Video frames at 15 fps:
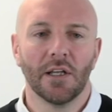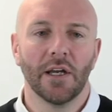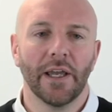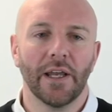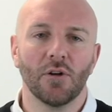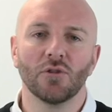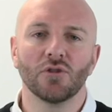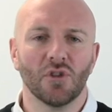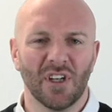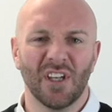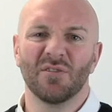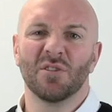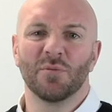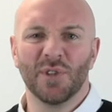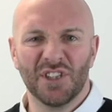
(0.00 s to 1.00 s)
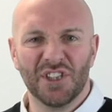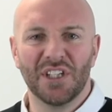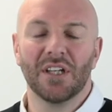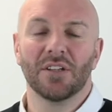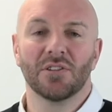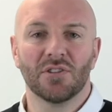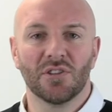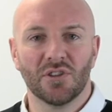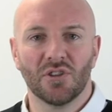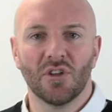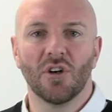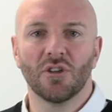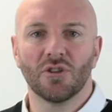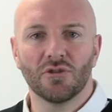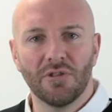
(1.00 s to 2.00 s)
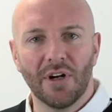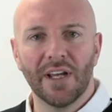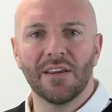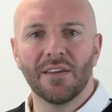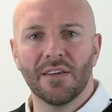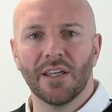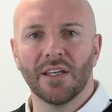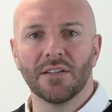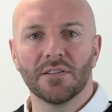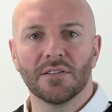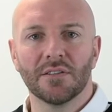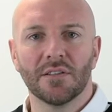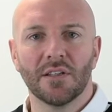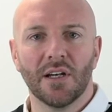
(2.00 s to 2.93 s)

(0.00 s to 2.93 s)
It also gives them a chance to start trying things